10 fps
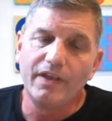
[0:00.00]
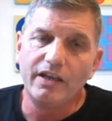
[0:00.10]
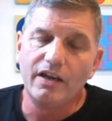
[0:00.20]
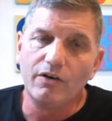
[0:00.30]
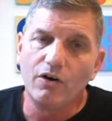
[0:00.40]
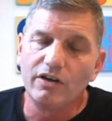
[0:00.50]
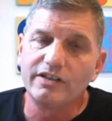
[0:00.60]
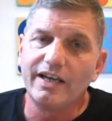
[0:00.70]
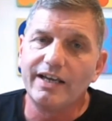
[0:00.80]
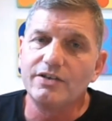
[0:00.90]
you know,
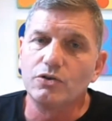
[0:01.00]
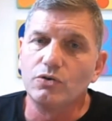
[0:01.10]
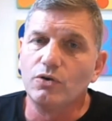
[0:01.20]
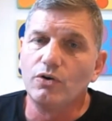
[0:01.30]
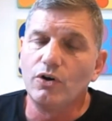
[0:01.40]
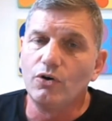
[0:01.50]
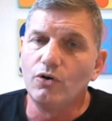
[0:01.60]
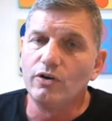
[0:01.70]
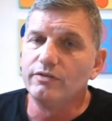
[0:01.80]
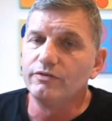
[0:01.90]
holidays
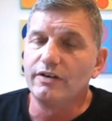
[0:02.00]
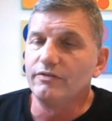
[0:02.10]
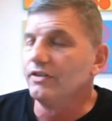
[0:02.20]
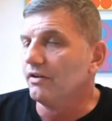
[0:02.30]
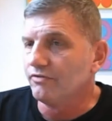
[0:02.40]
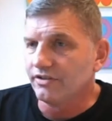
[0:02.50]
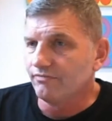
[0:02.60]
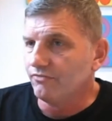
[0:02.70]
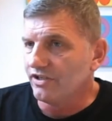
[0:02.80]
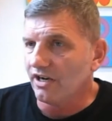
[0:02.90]
or you know,
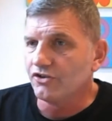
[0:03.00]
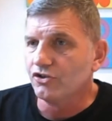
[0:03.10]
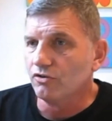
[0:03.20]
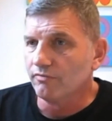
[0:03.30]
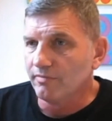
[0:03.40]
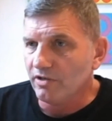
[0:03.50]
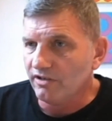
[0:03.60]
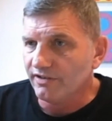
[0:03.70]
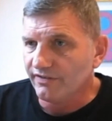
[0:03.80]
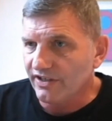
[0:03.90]
reduction or
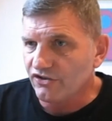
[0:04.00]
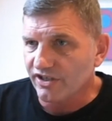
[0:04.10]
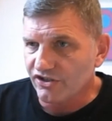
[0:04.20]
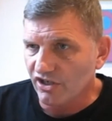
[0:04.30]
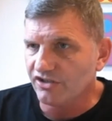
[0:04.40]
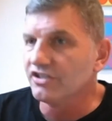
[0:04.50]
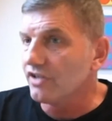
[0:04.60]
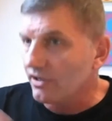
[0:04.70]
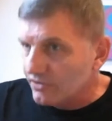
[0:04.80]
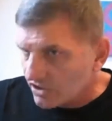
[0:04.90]
removal of interest charges,
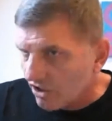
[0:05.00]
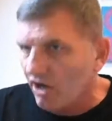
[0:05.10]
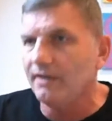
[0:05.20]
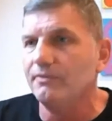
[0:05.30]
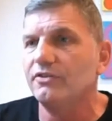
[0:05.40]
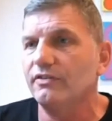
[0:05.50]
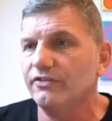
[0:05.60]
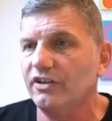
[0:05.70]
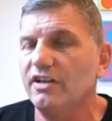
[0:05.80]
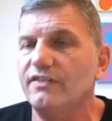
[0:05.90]
those types of
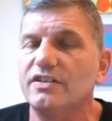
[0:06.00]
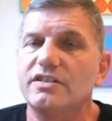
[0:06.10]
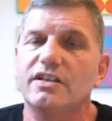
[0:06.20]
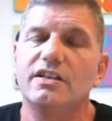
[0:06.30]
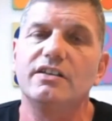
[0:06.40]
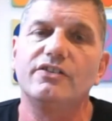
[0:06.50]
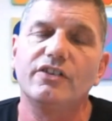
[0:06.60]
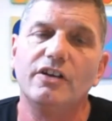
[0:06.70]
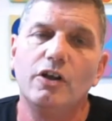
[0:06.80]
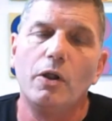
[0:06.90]
services,